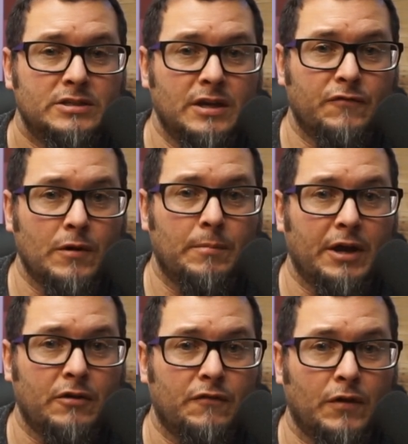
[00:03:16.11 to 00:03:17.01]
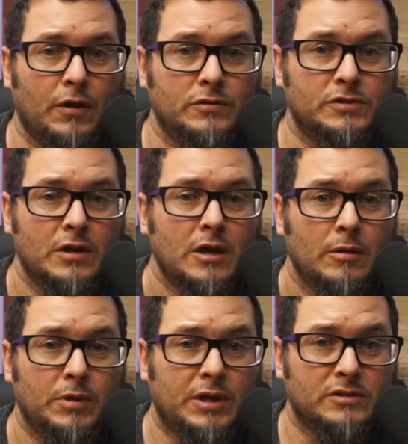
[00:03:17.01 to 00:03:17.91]
different microphones,
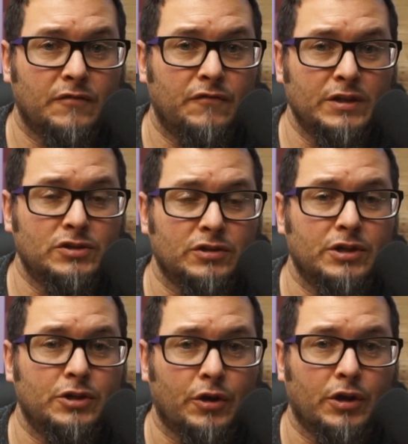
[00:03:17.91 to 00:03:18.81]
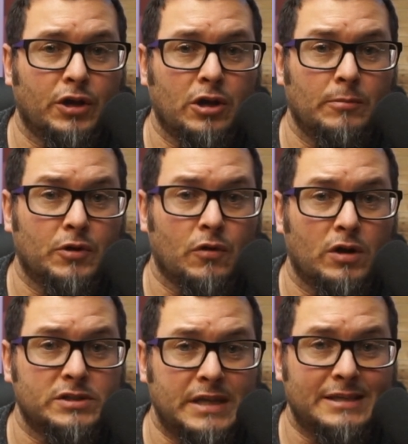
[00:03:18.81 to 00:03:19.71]
because eventually you're going to come
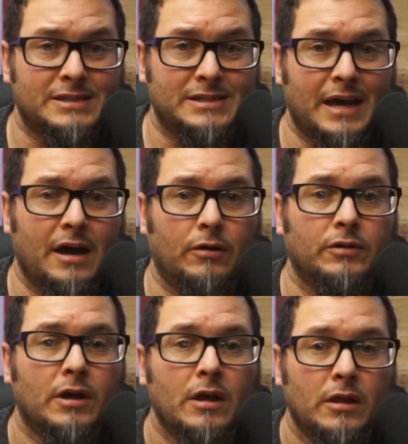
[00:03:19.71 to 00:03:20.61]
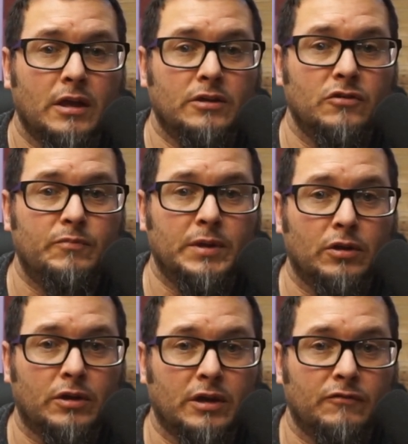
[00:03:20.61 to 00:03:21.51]
across that sound that you've been
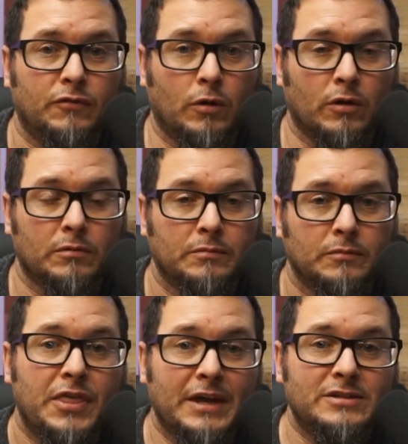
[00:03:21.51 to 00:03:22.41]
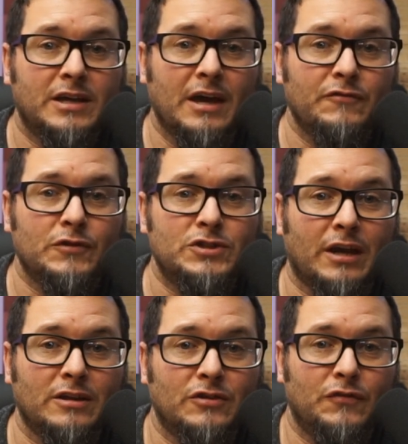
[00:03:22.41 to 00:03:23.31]
looking for. Thanks again for
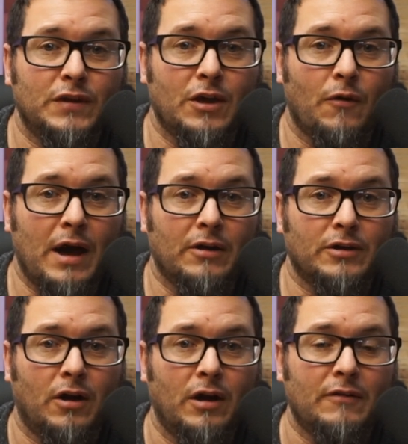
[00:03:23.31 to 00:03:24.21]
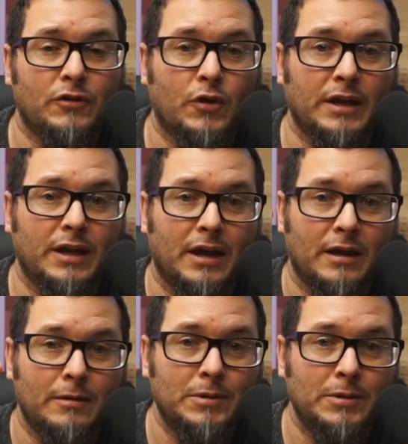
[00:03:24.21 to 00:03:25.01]
checking this video out, y'all. Have a great day.